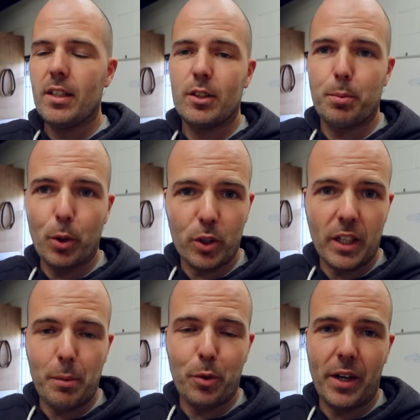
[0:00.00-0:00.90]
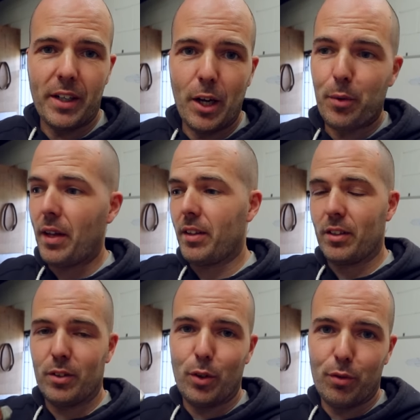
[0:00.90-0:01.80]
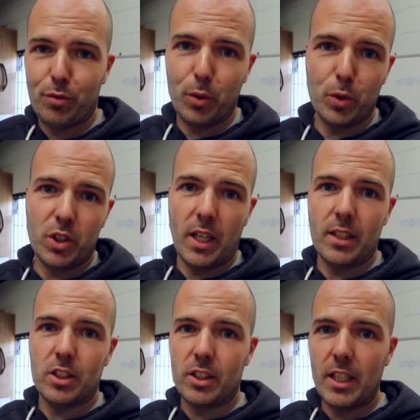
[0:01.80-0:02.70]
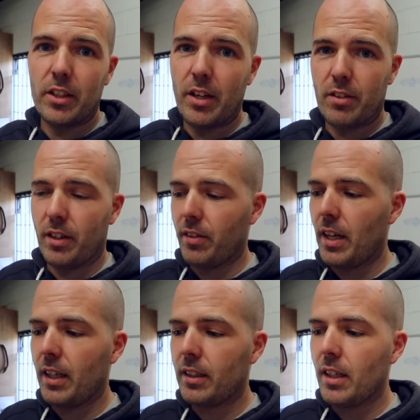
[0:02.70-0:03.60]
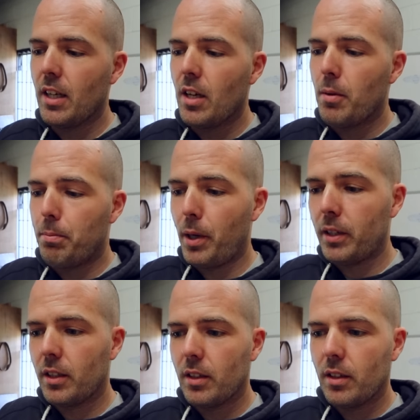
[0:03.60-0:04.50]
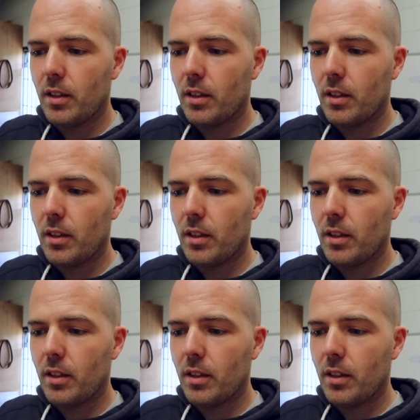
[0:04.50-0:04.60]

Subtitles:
to prototype right now rather than going full CNC or anything like that. But